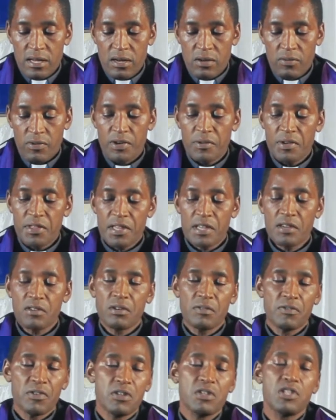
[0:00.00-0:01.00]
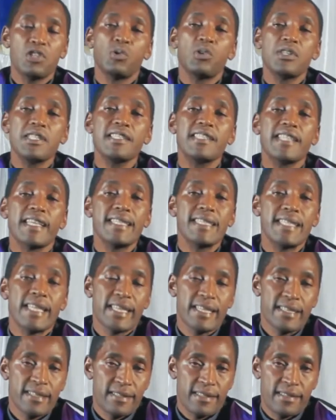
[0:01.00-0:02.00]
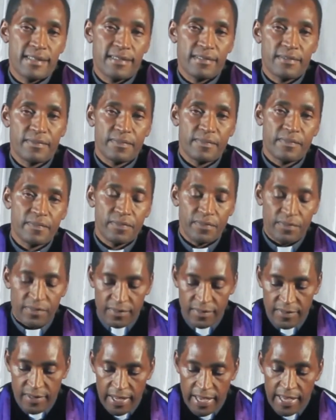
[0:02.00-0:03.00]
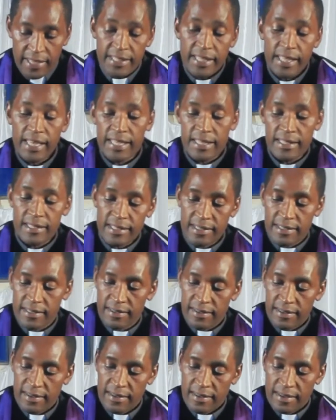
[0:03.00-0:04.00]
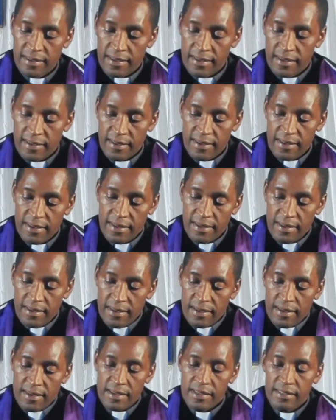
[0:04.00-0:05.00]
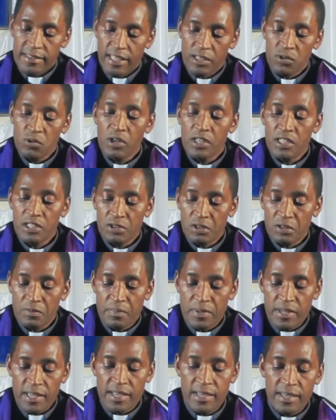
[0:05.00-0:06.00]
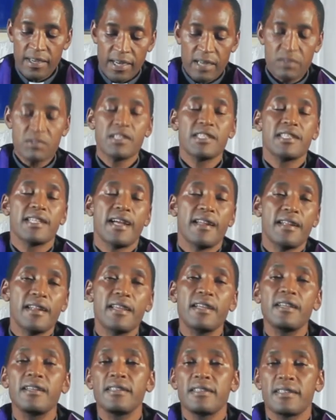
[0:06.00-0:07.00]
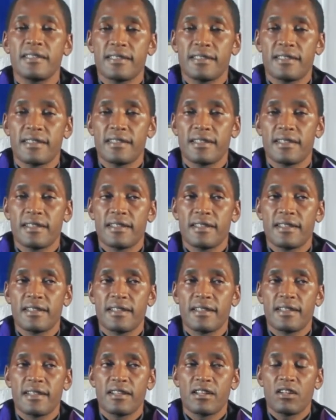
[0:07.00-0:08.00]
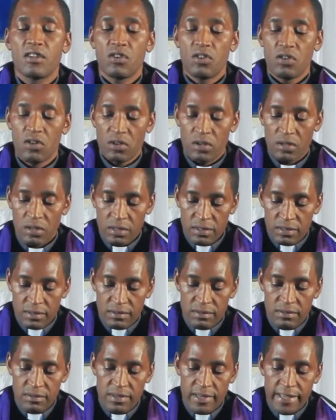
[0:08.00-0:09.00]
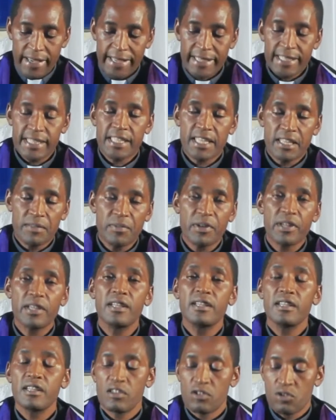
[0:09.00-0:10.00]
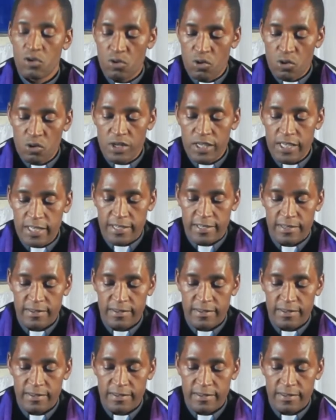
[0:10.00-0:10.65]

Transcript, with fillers: when we think about what is excellence, excellence is the quality of being outstanding or extremely good.